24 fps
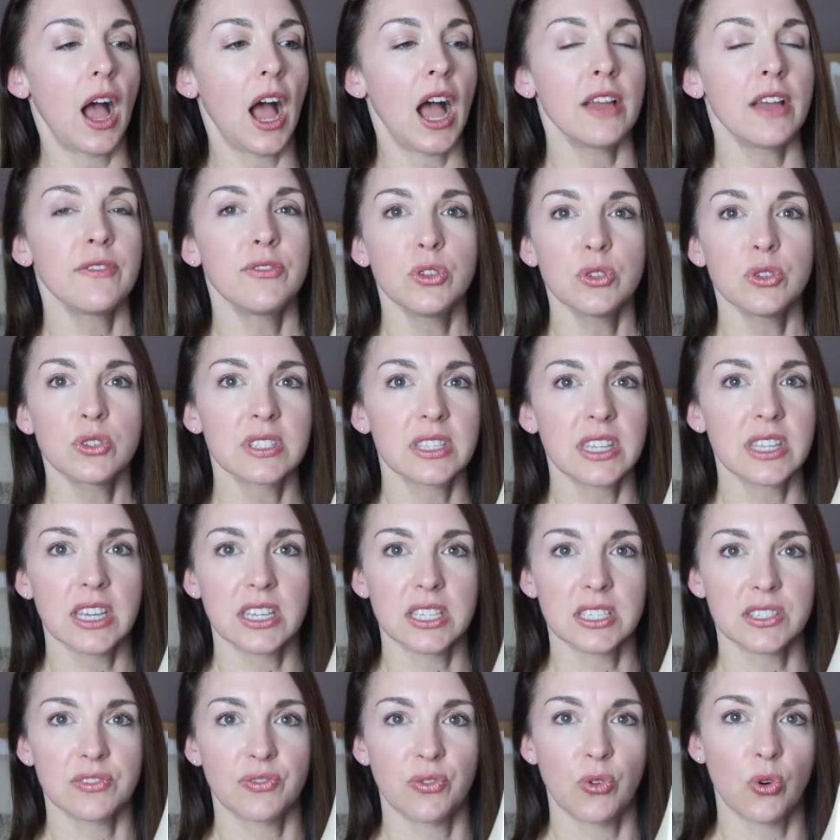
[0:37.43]
I've used
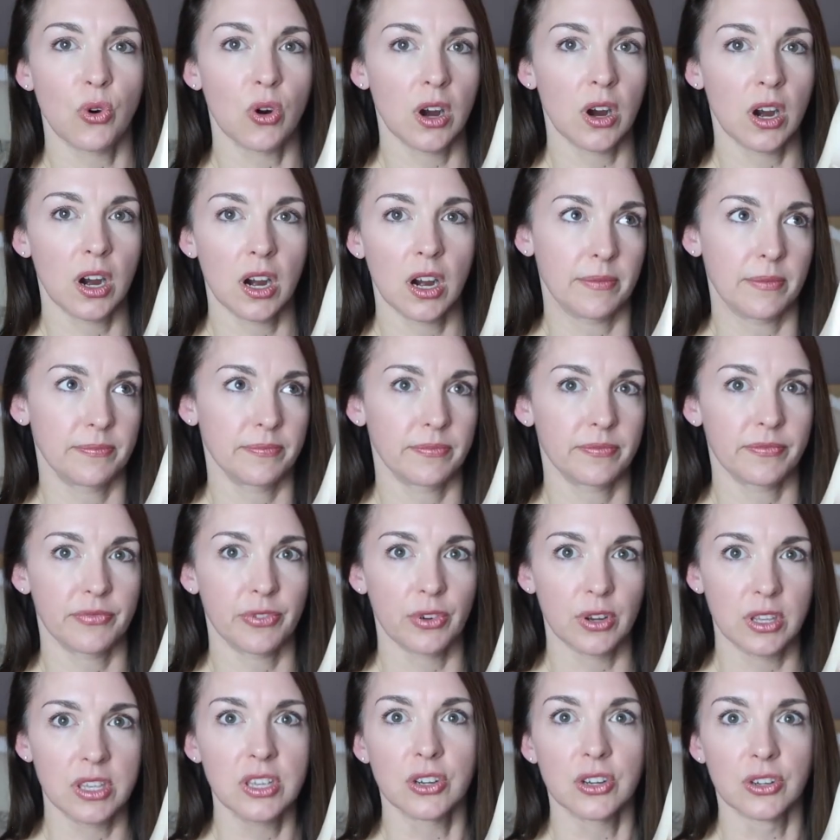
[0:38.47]
this for
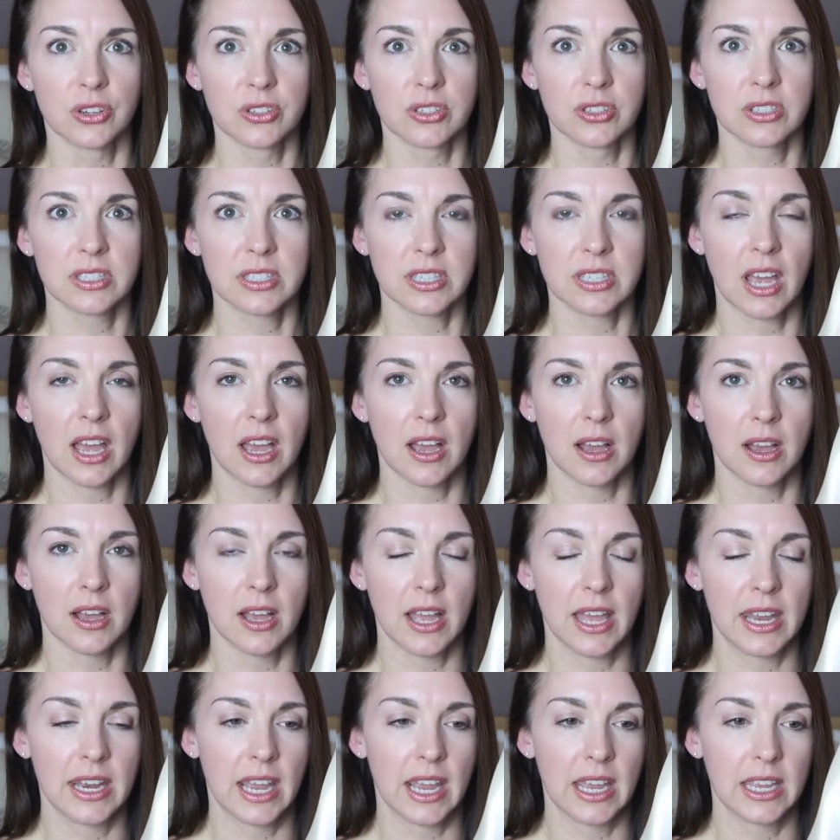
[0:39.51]
years
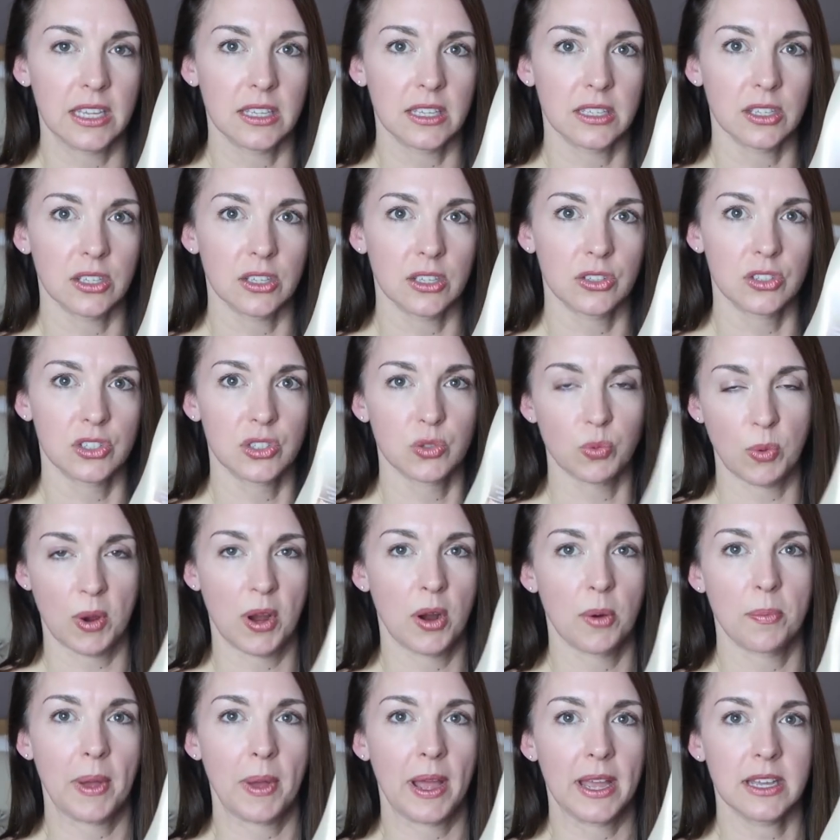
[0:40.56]
and I
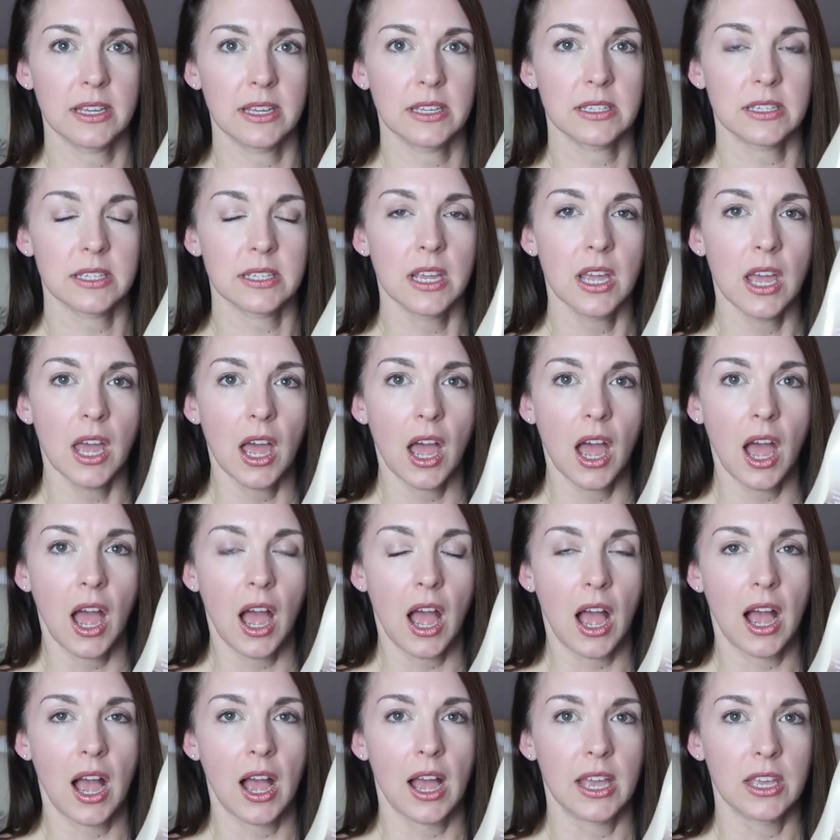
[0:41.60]
swear by it.
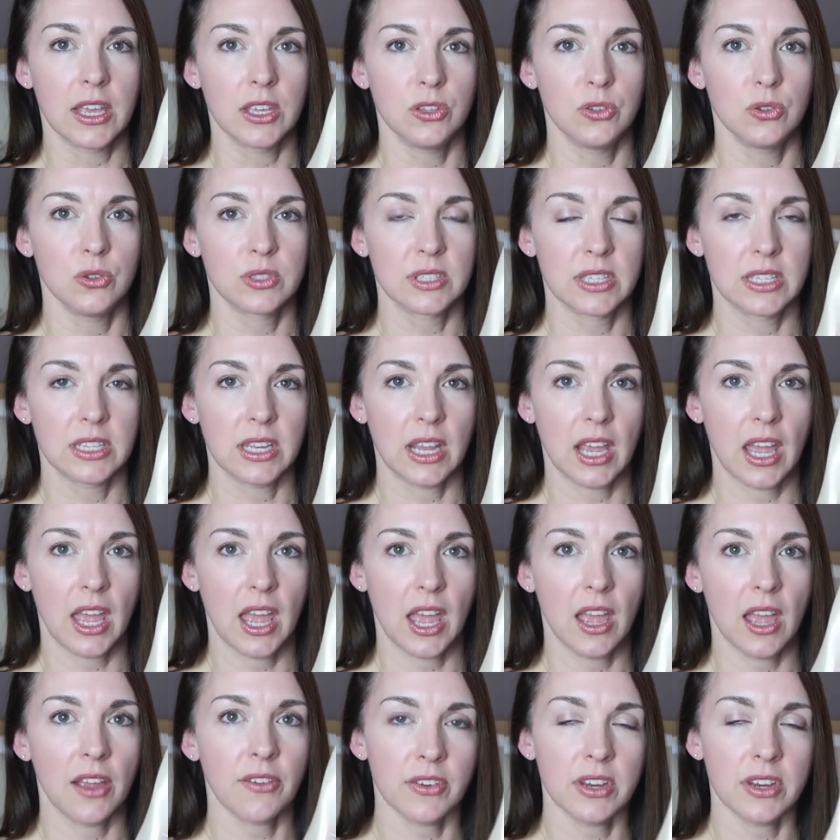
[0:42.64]
I use it
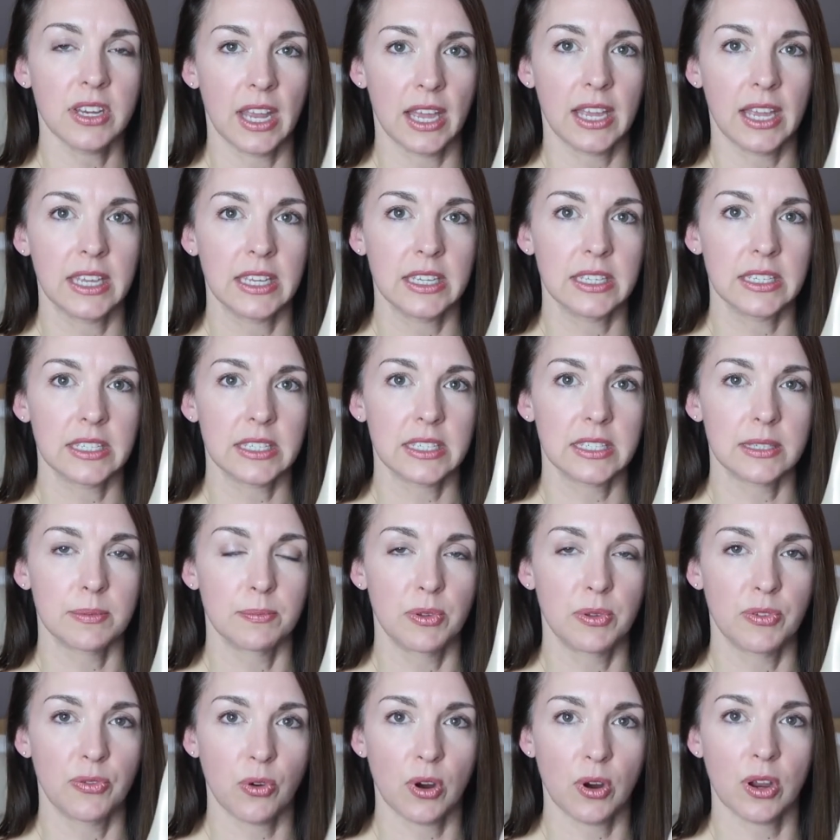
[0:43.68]
every night
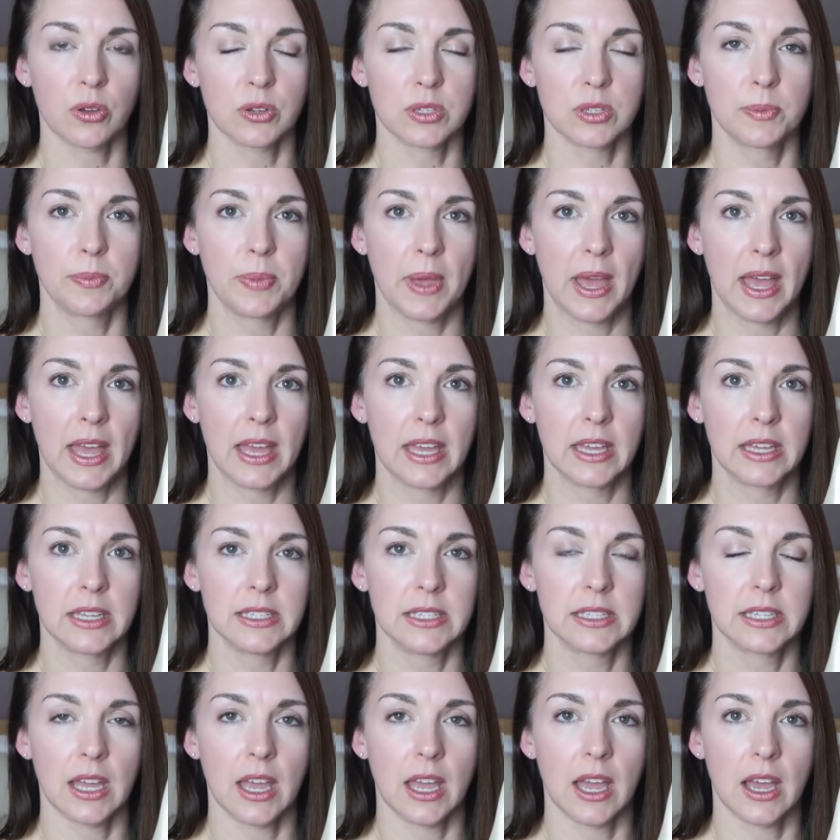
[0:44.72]
before I go to
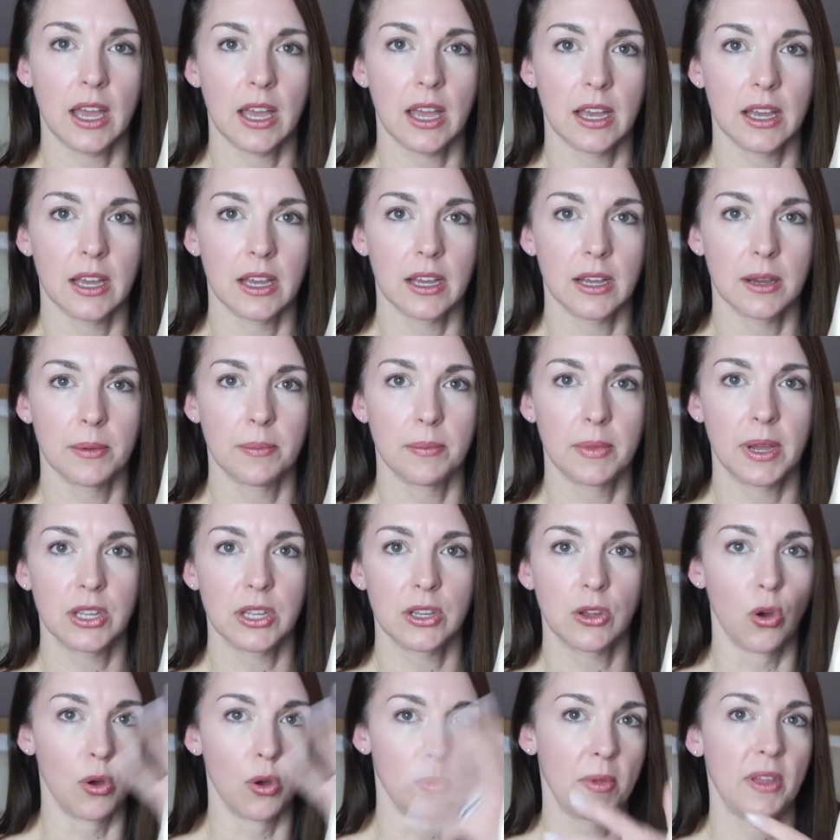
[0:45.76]
bed,
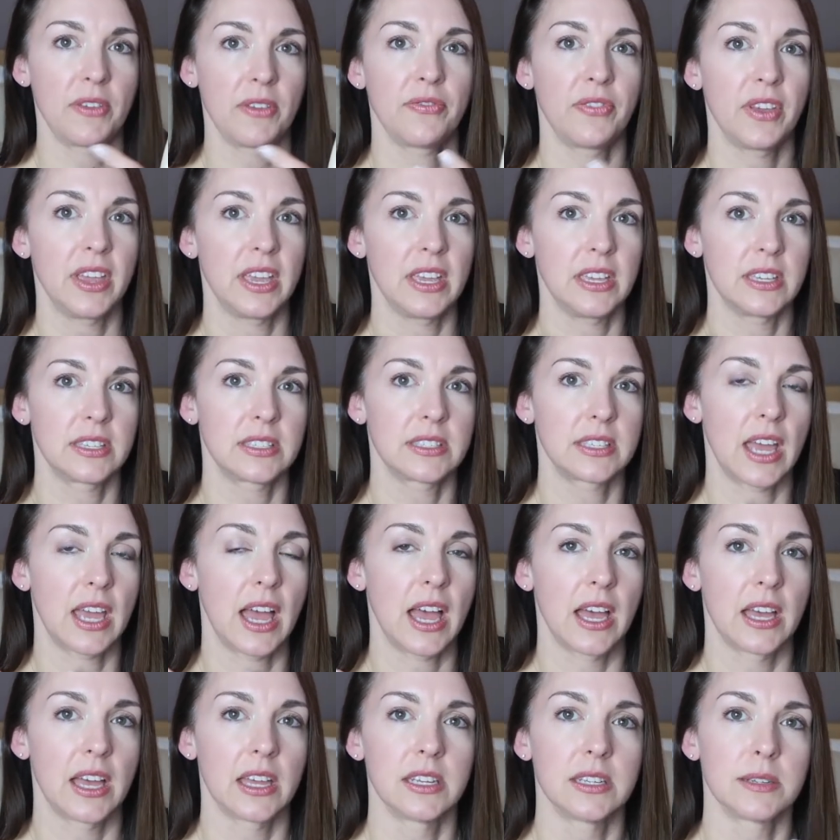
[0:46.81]
on my face
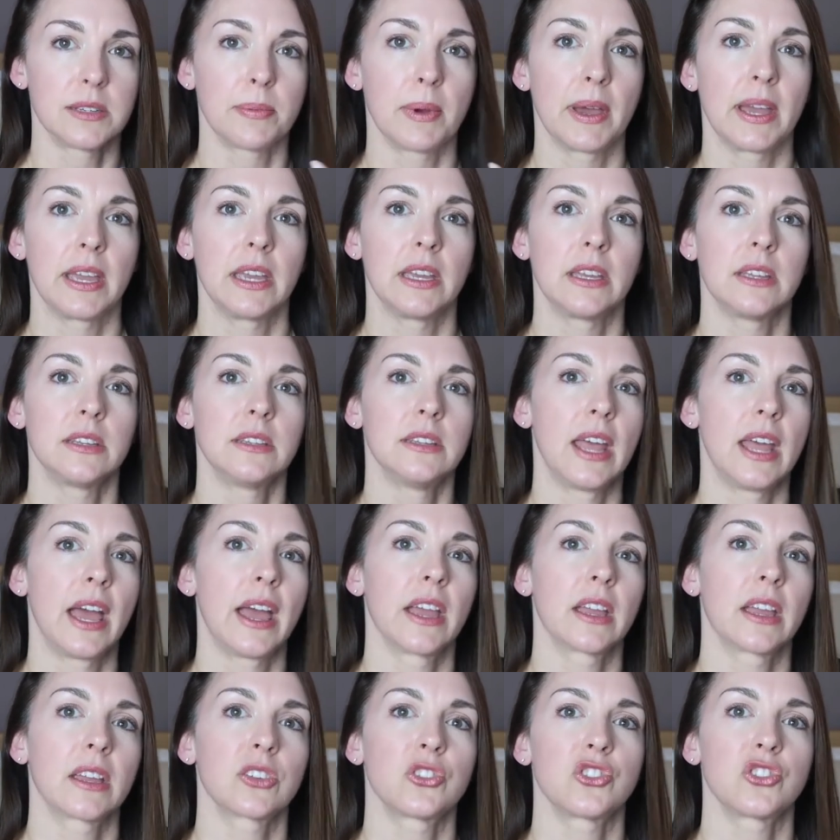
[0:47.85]
and my
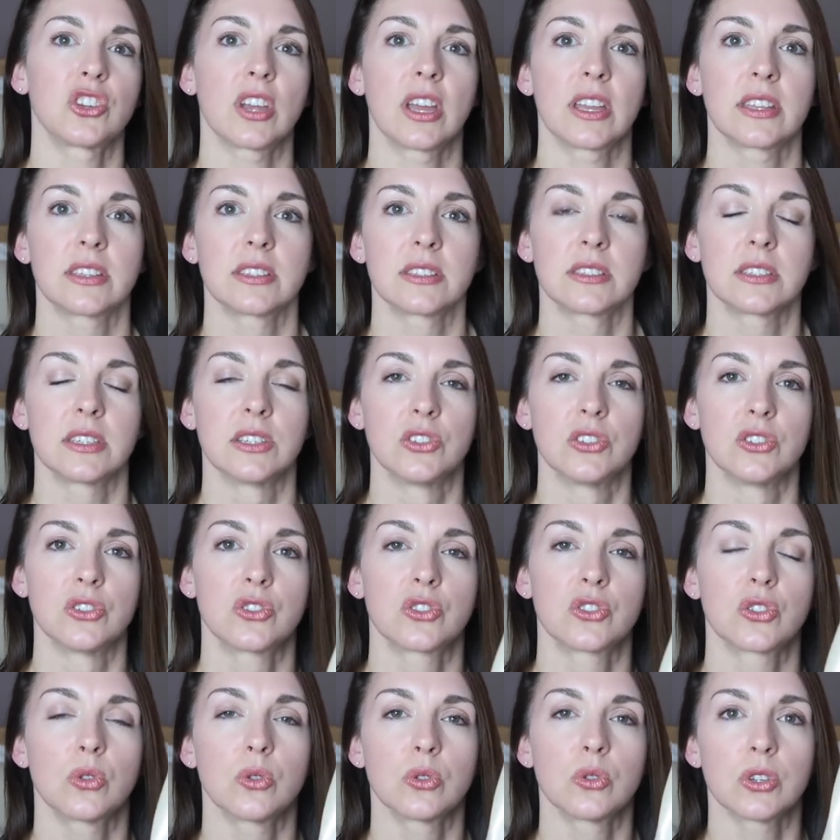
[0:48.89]
neck, chest and
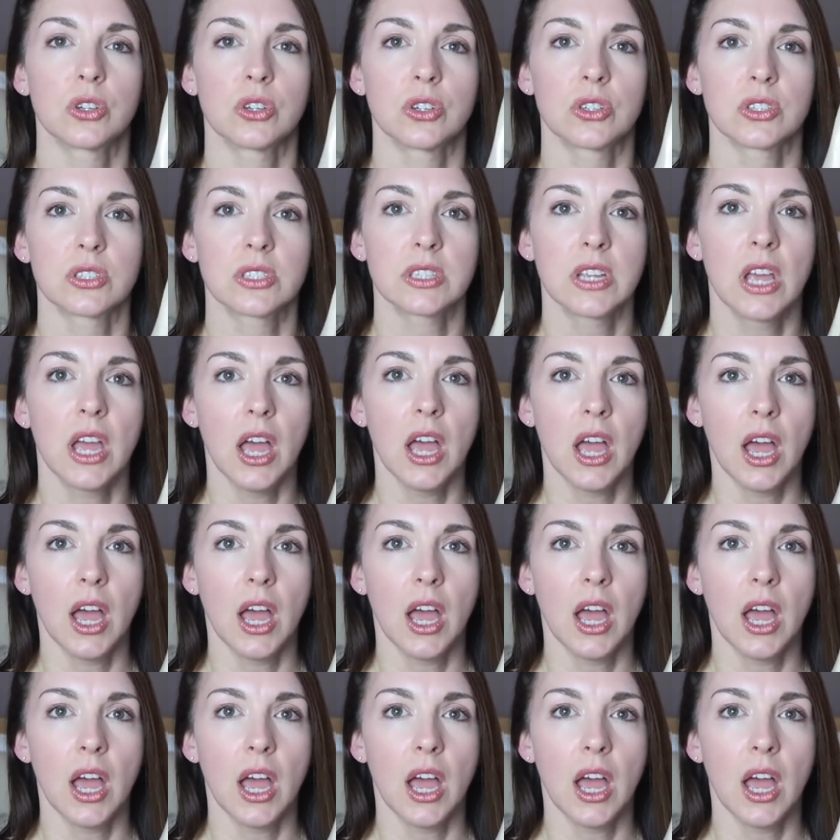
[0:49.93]
shoulders.